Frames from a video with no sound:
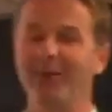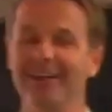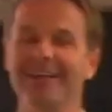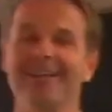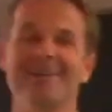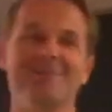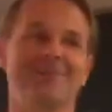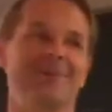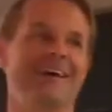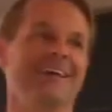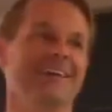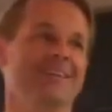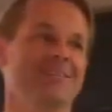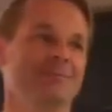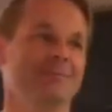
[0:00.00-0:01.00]
one other
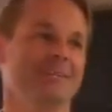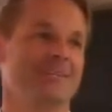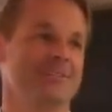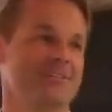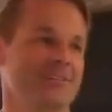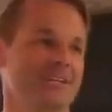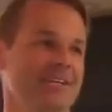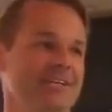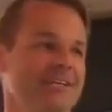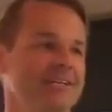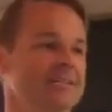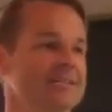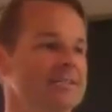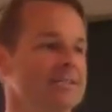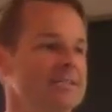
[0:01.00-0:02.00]
Dwight in human history.
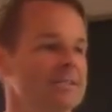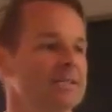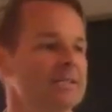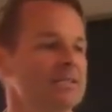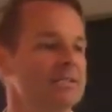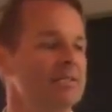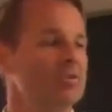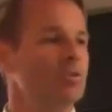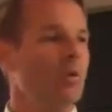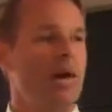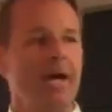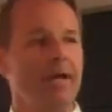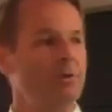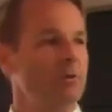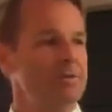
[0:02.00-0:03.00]
The
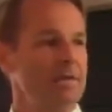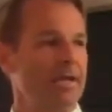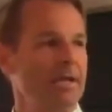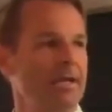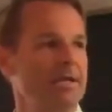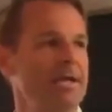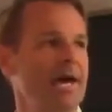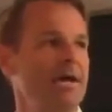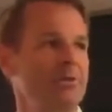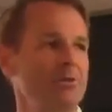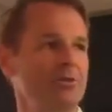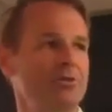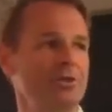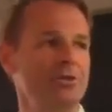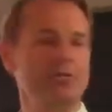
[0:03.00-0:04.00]
Dwight was like a
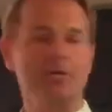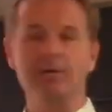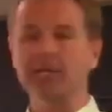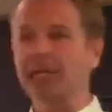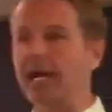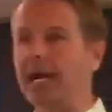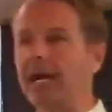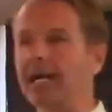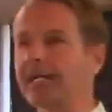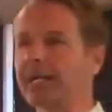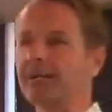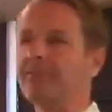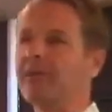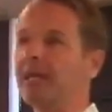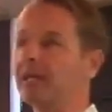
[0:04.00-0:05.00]
casual church going guy, kind of